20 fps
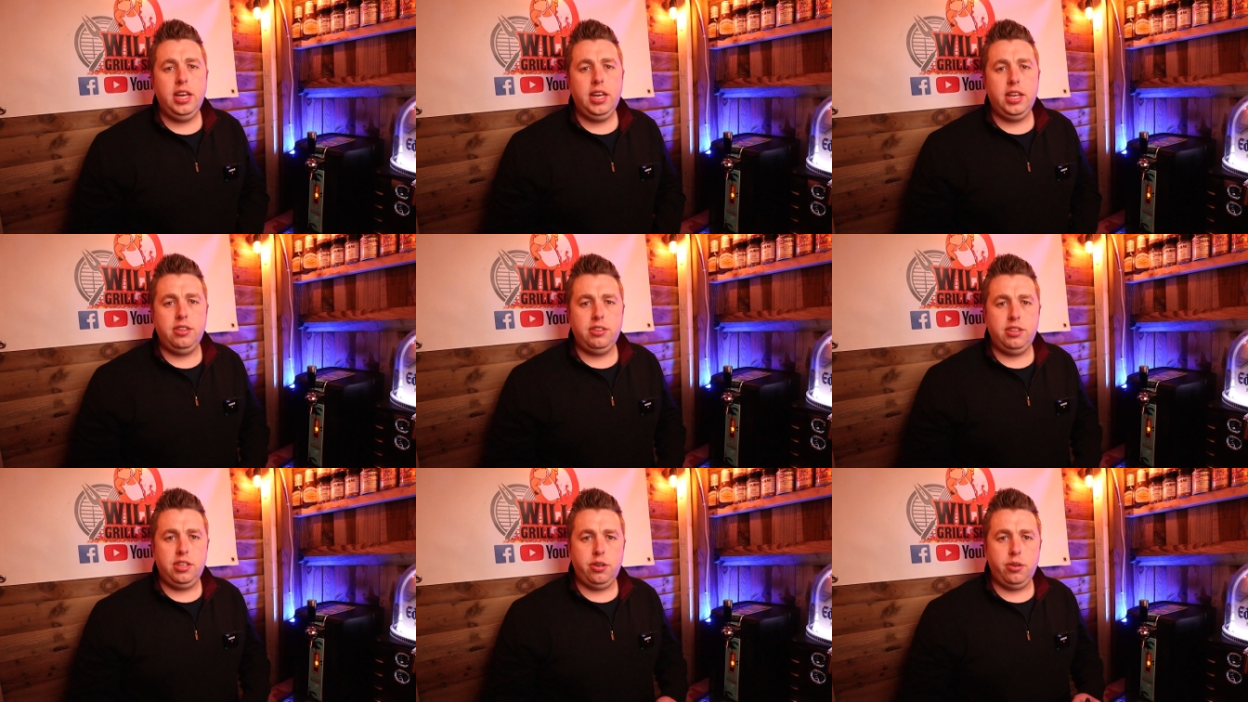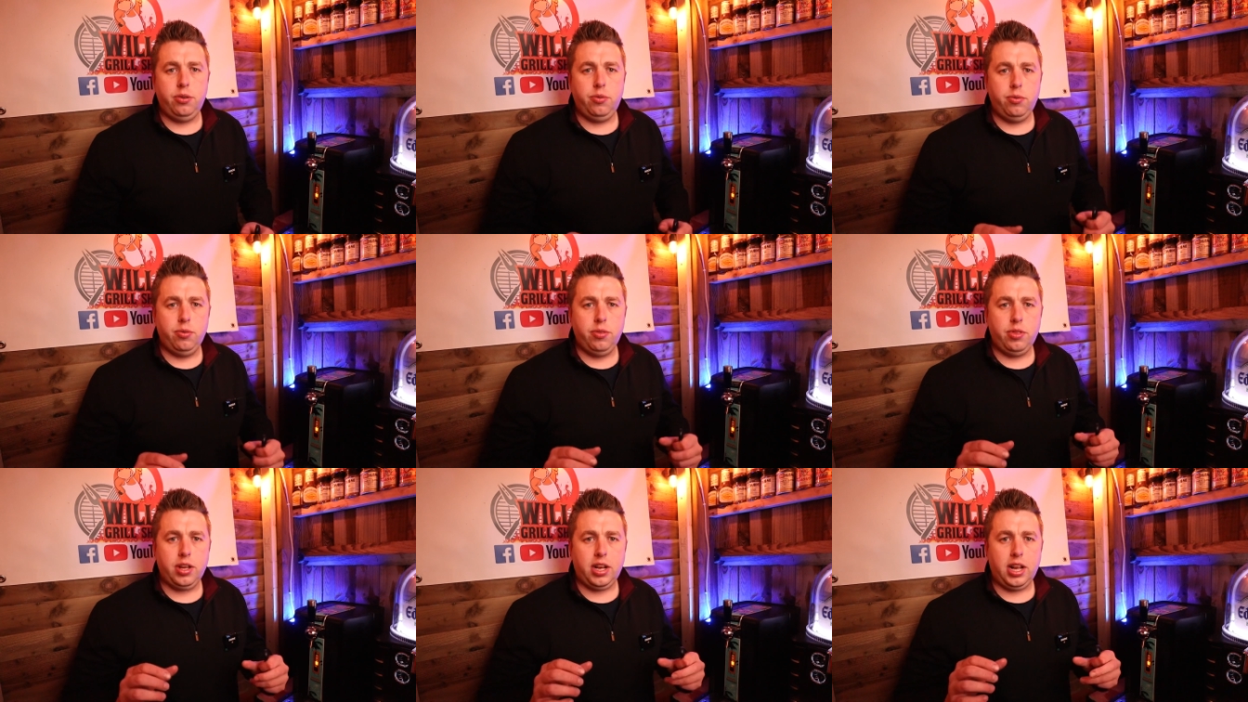until
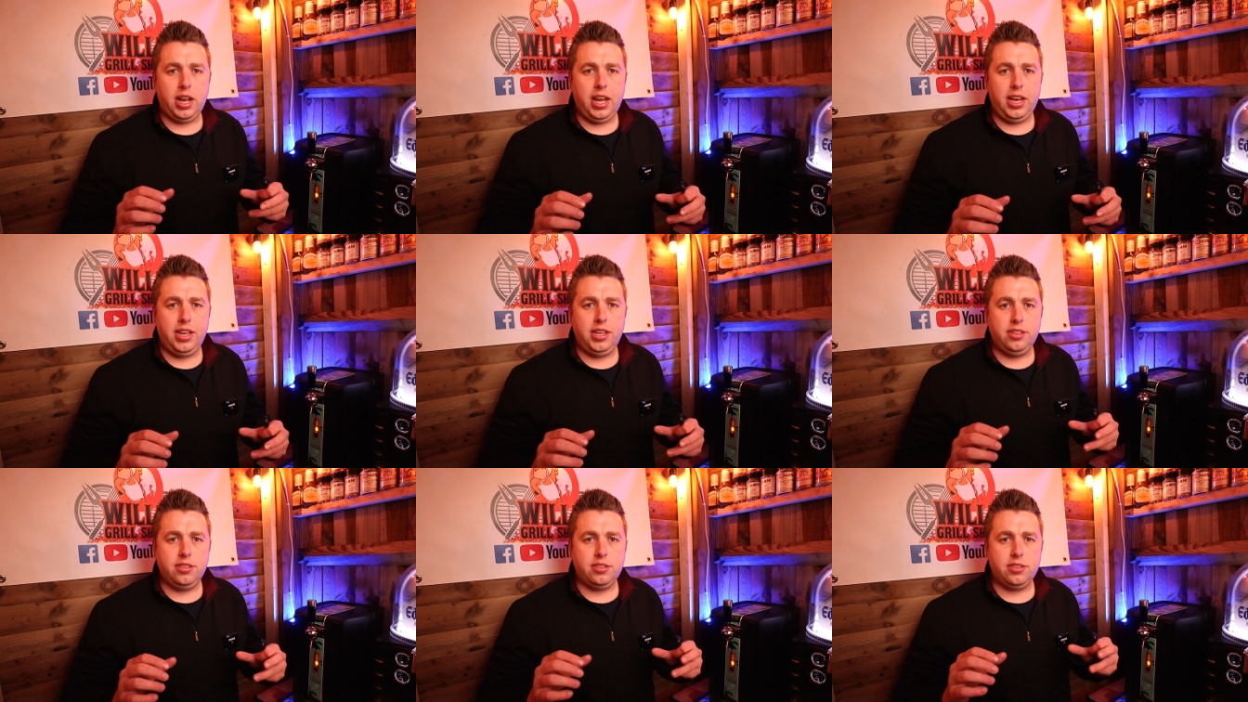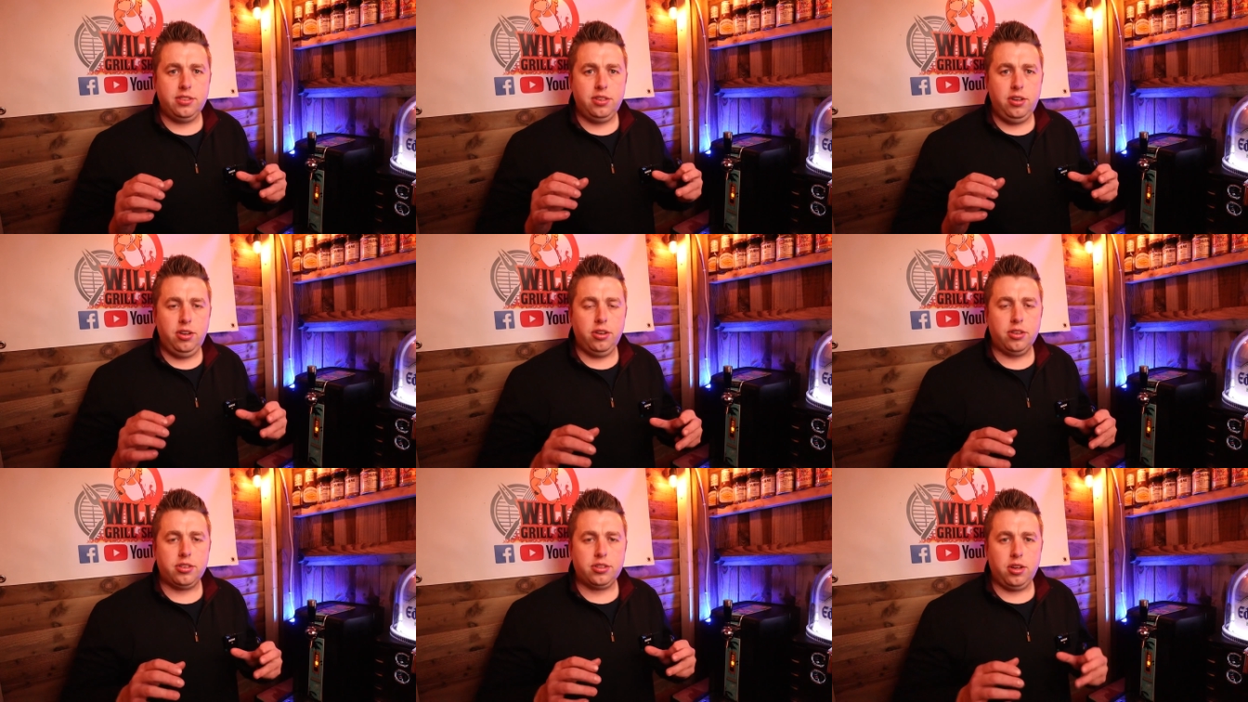the glaze
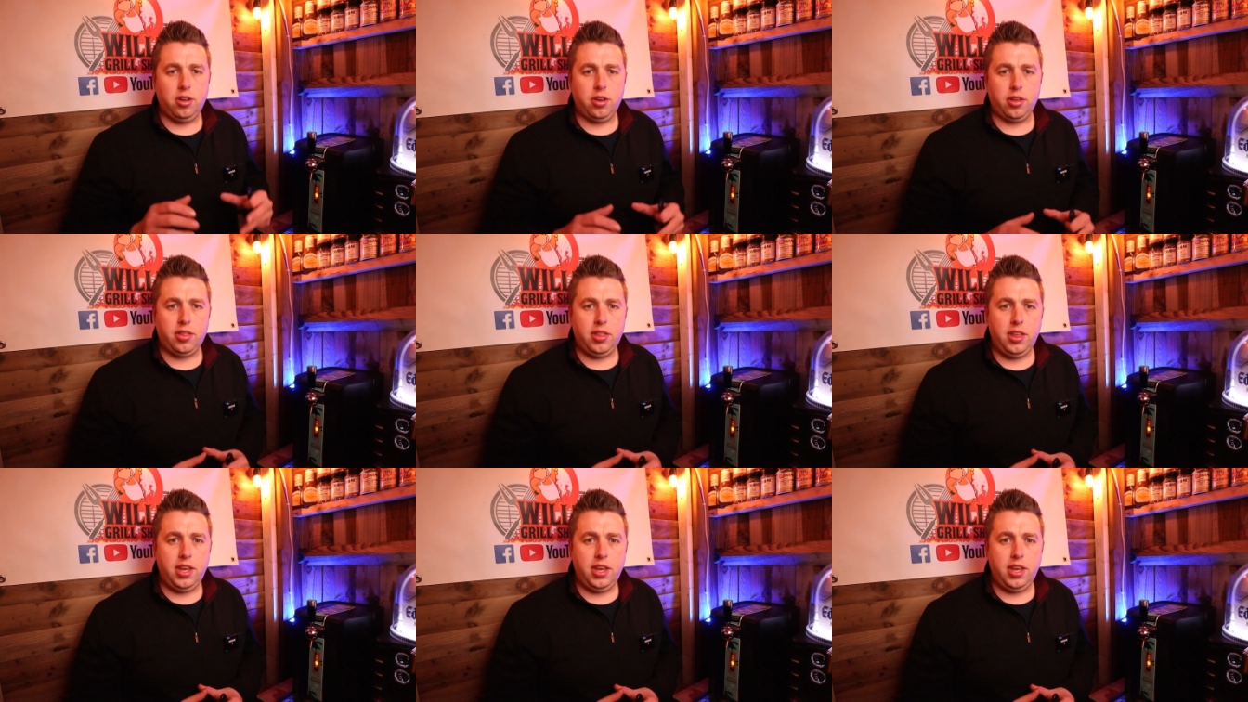looks like